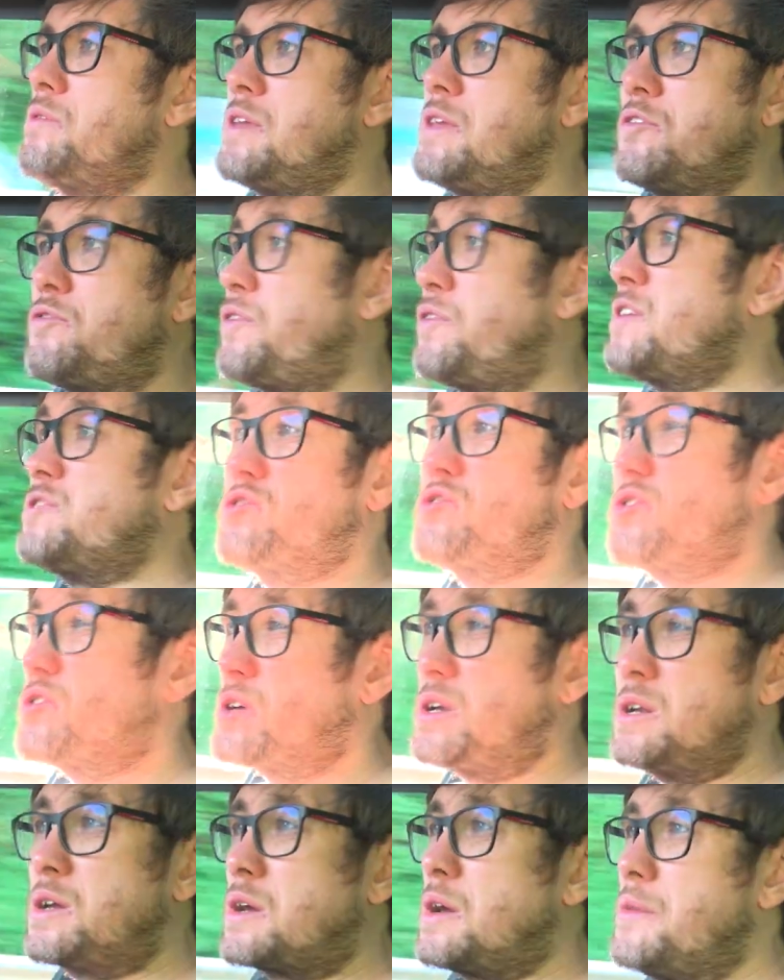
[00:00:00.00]
this fight's all
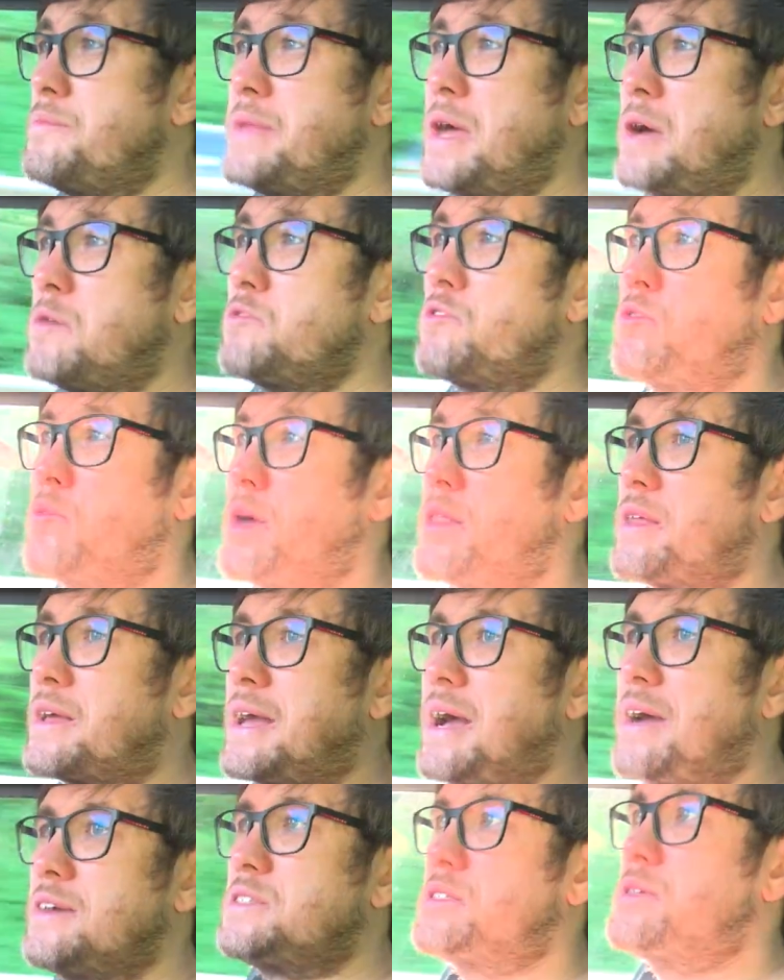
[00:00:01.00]
going to come down to whether
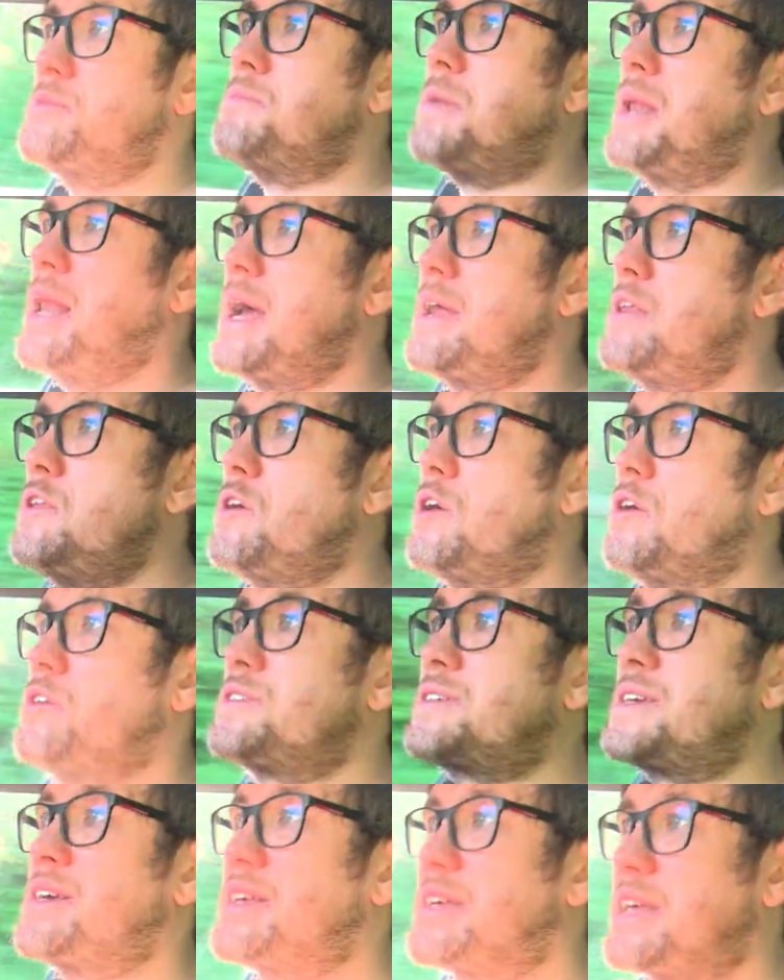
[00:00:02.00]
Gaston Bolaños can